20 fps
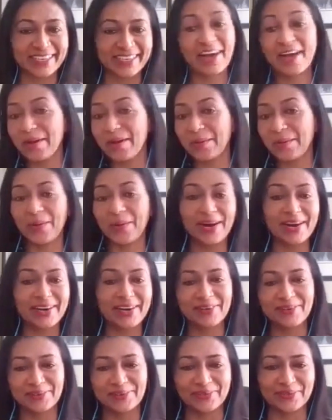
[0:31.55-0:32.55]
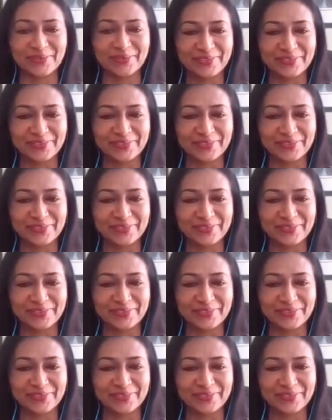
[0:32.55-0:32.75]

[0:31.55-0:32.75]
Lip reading: How are you?